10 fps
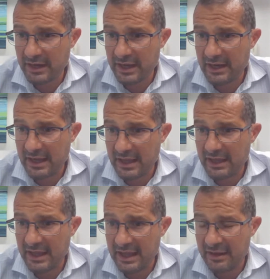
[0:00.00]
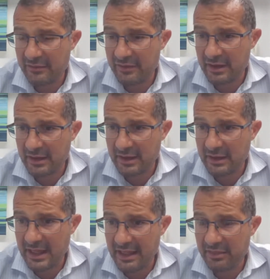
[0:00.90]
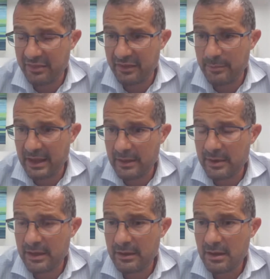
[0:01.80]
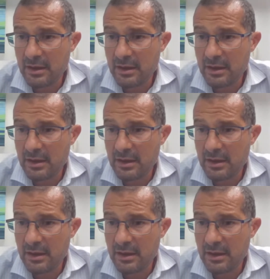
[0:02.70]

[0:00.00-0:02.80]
can I have a healthy baby?